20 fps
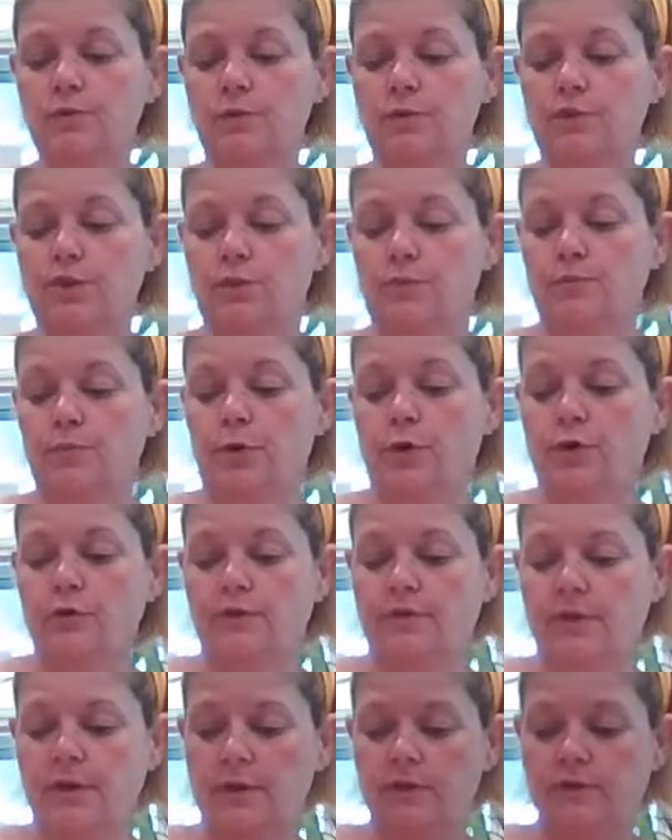which is
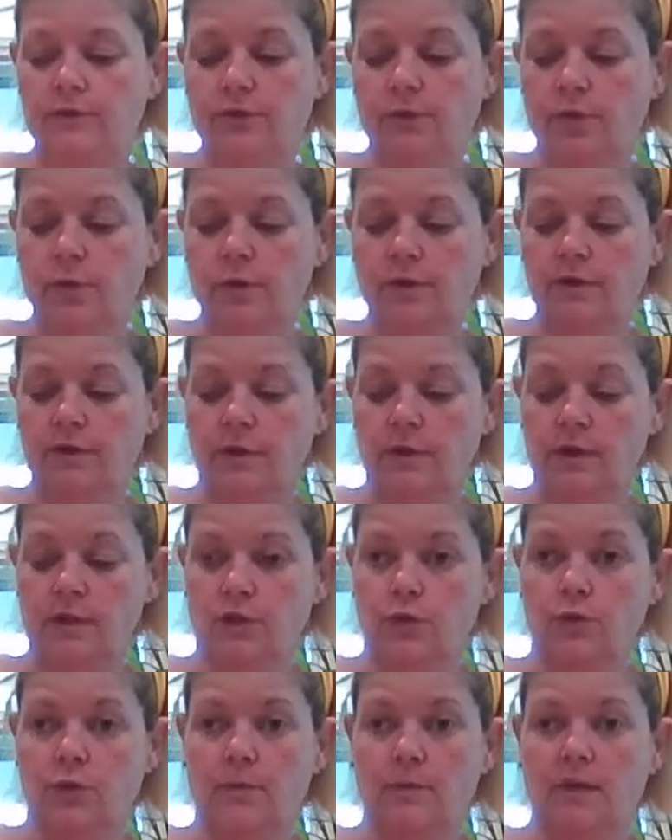perfect for the
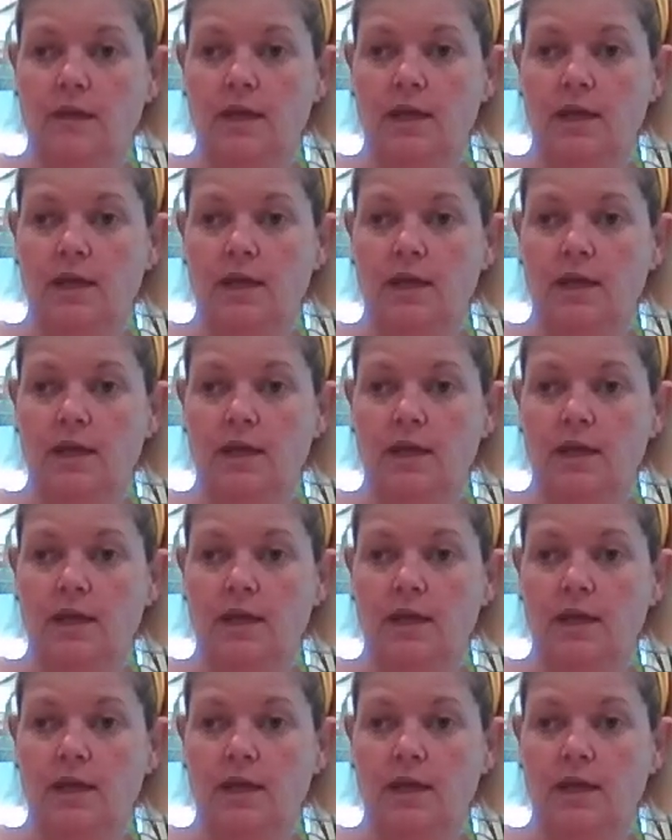ceramic